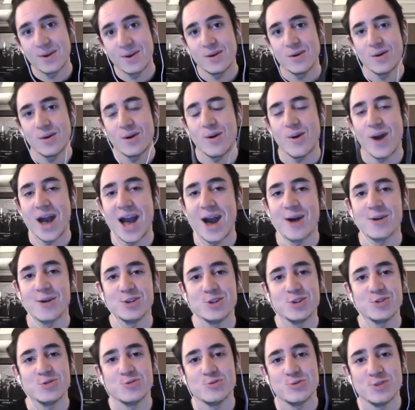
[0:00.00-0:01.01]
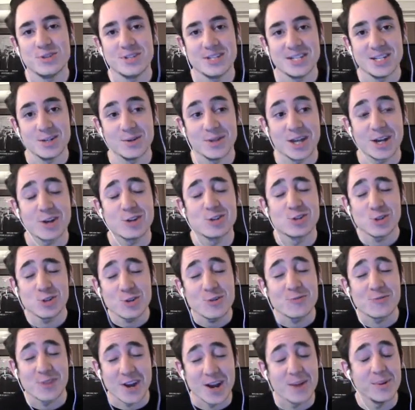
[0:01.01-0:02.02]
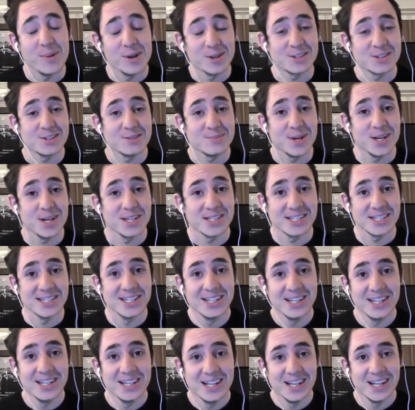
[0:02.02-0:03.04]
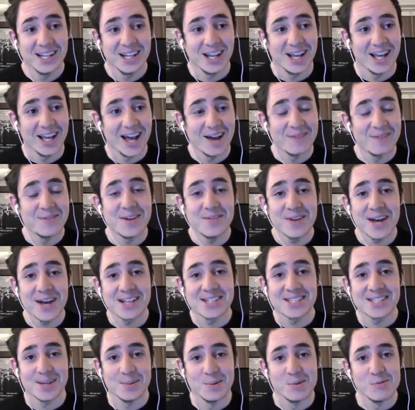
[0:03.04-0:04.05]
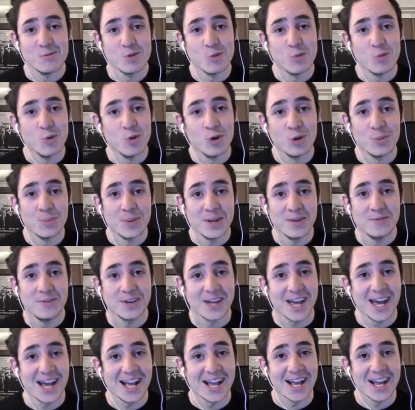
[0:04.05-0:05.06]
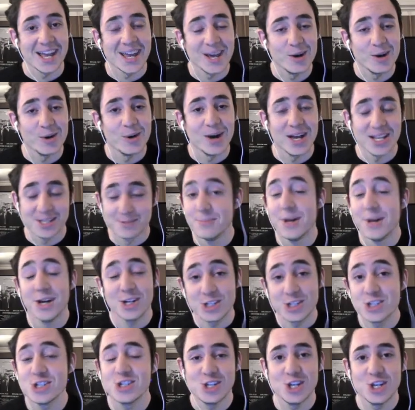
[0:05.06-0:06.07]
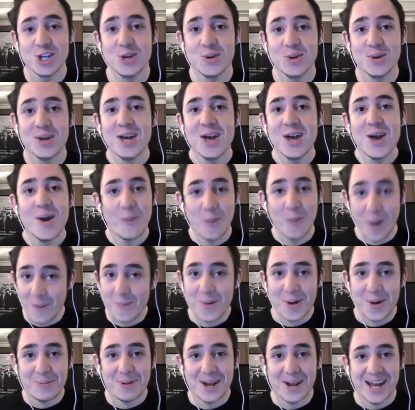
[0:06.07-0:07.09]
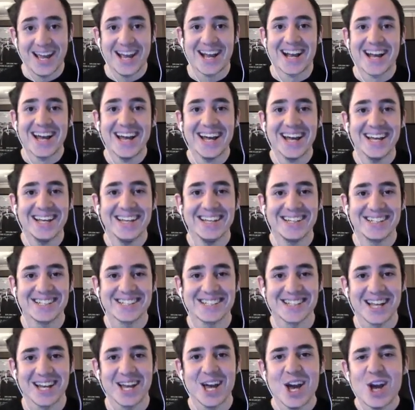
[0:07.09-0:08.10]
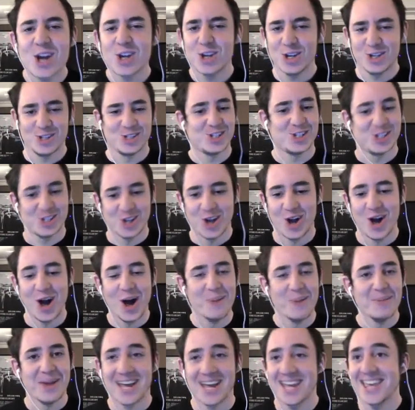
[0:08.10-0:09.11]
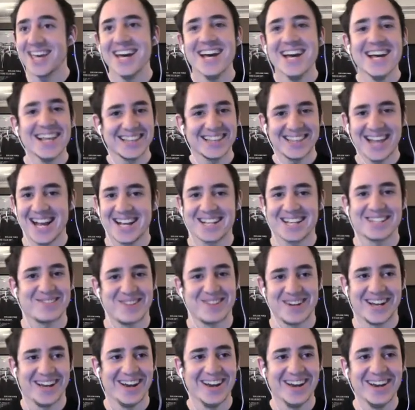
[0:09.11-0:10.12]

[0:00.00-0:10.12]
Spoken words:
How do you deal with that? Because you're a very positive person. Like, I've never had someone reward me for getting a kill as much as you when we're playing. You're just like, good shot. I'm like, thanks, Gringo.